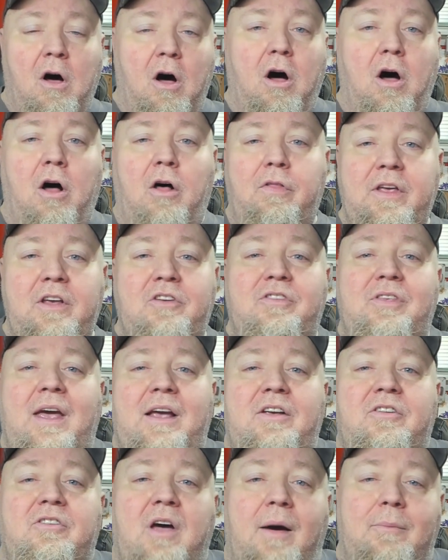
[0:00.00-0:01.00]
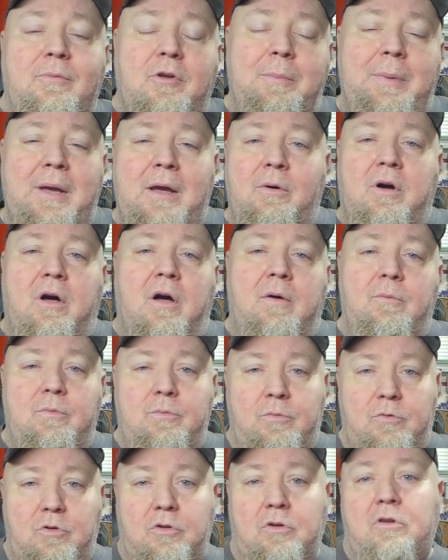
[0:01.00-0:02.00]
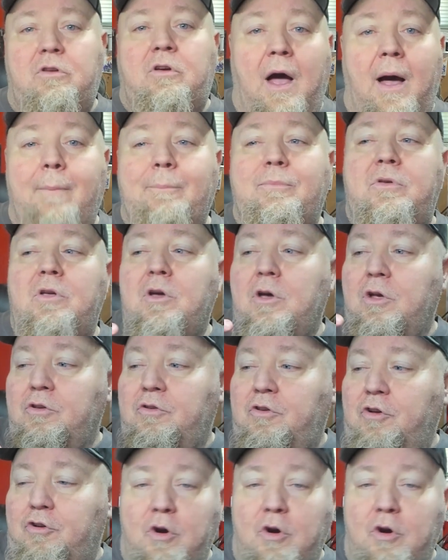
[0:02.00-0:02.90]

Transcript: All these things come to